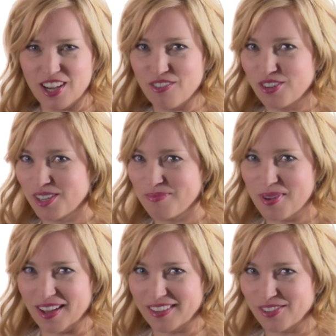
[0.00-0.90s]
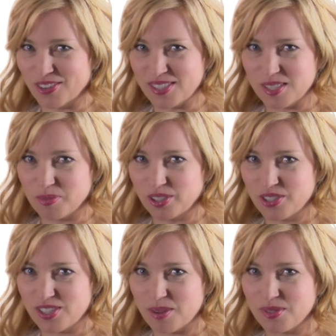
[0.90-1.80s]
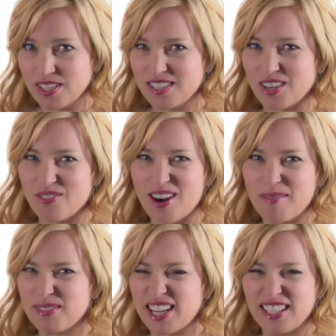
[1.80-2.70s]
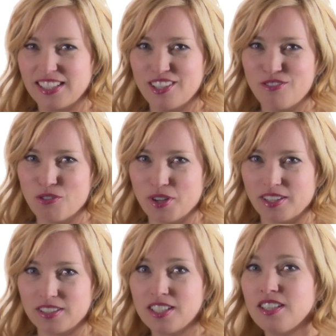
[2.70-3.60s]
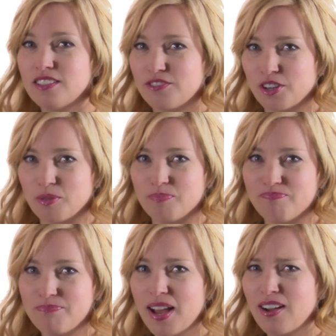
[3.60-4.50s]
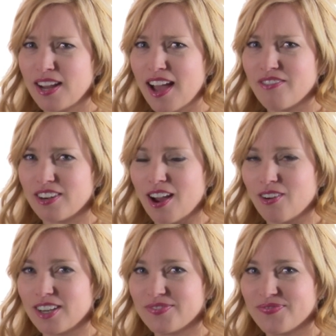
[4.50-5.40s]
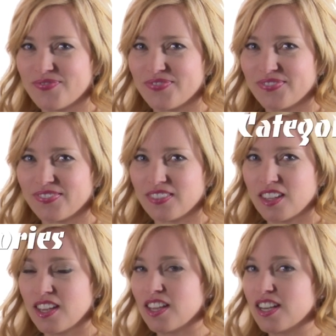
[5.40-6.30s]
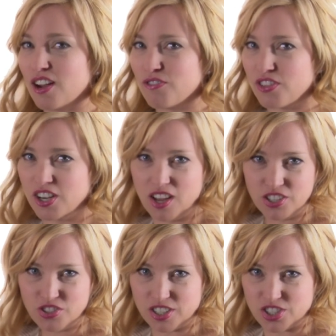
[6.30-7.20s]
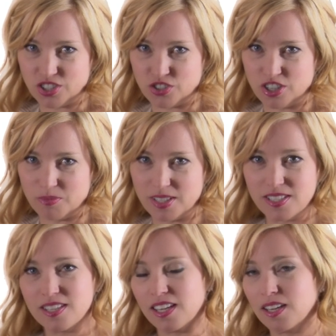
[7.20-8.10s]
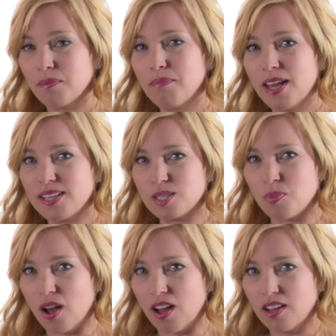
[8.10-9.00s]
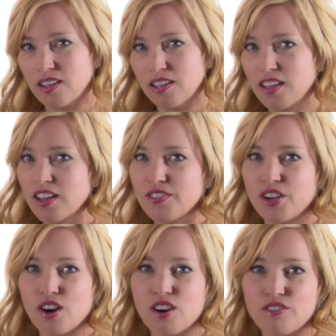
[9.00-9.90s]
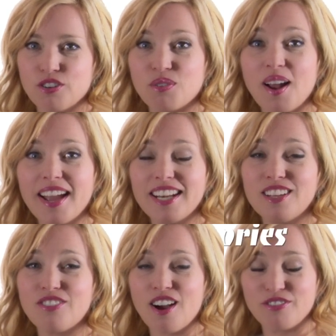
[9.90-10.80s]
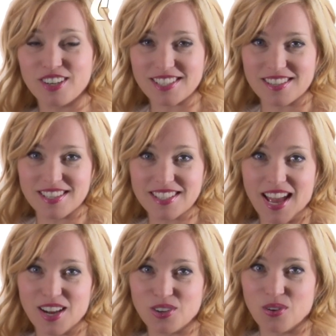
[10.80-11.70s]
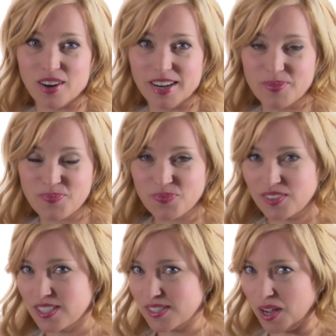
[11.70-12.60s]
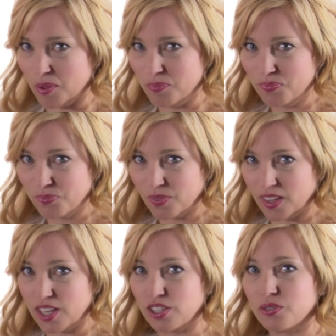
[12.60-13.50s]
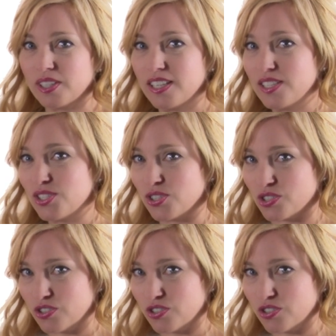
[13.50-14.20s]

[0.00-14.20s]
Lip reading: covered in mud or a similar substance and wrapped tightly in foil for about a half an hour. Now for the non-traditional treatments, think Medi-spa. There are a variety of offerings in this category. Some include Eastern